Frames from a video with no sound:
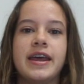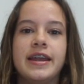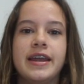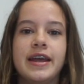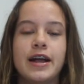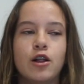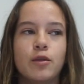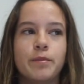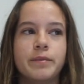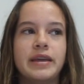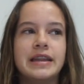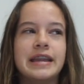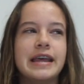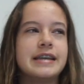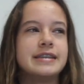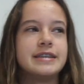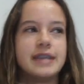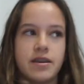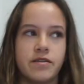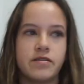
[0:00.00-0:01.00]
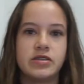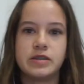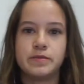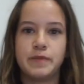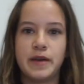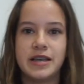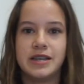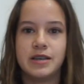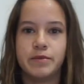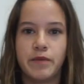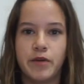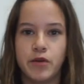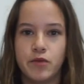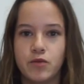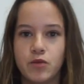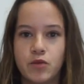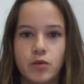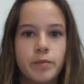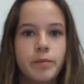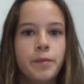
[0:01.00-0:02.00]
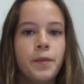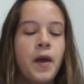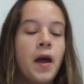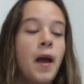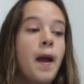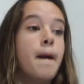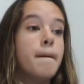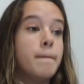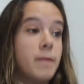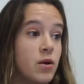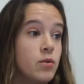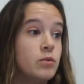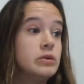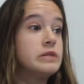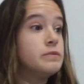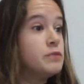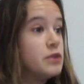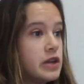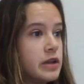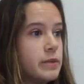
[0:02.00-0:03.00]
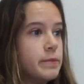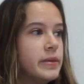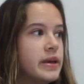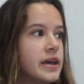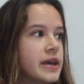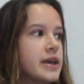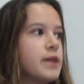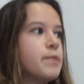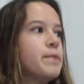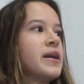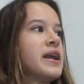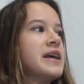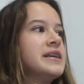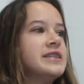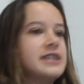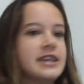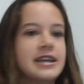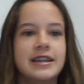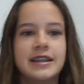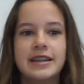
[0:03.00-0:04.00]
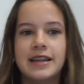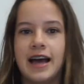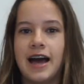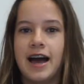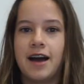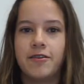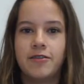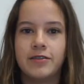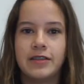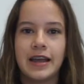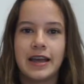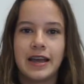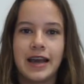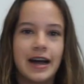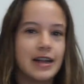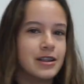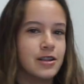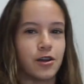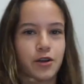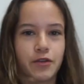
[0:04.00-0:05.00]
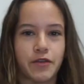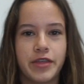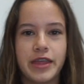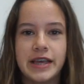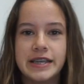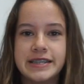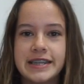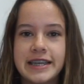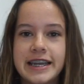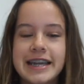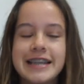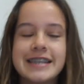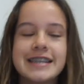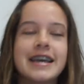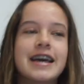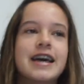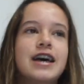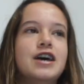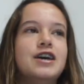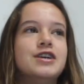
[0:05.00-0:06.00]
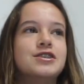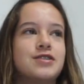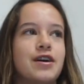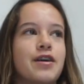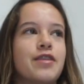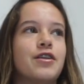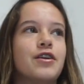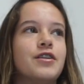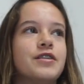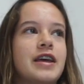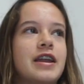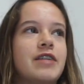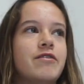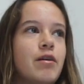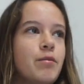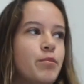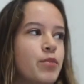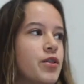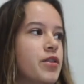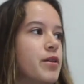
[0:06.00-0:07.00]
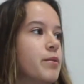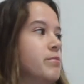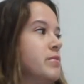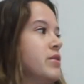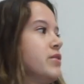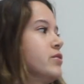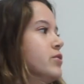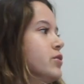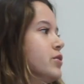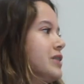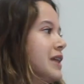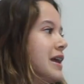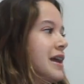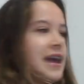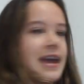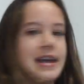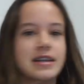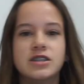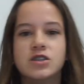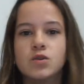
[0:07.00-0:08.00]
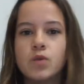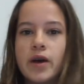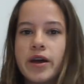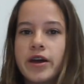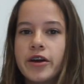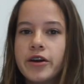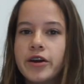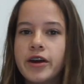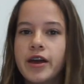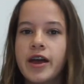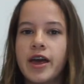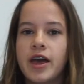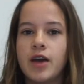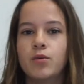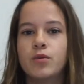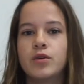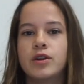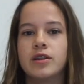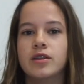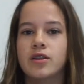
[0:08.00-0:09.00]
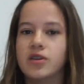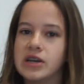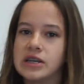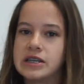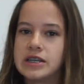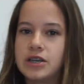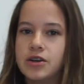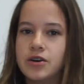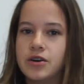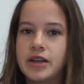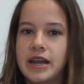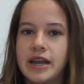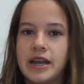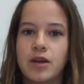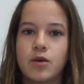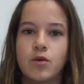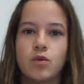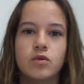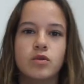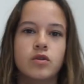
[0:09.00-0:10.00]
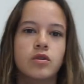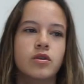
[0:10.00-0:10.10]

it helped me like save space in my room. My room is pretty big, but I still have like a lot of things in it. So I thought that if I put the mirror like elsewhere, it wouldn't look as good and it would